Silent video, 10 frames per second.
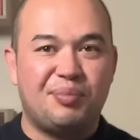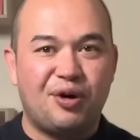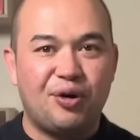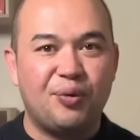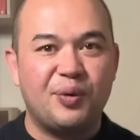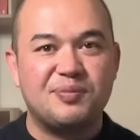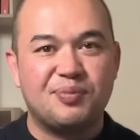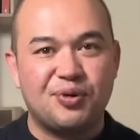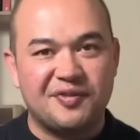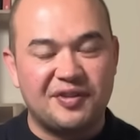poll which
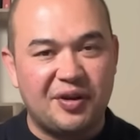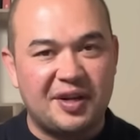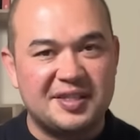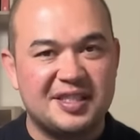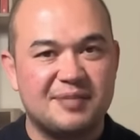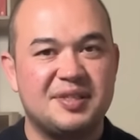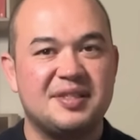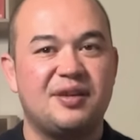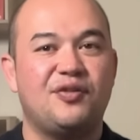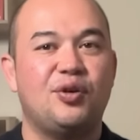proves ninety-six
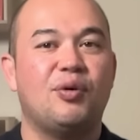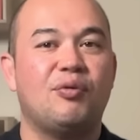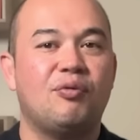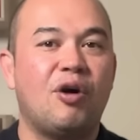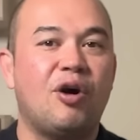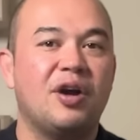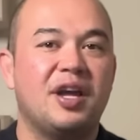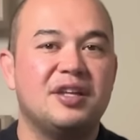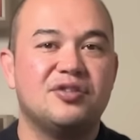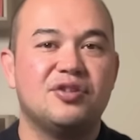percent of you are wrong
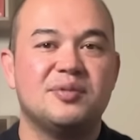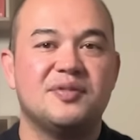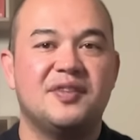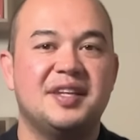in terms of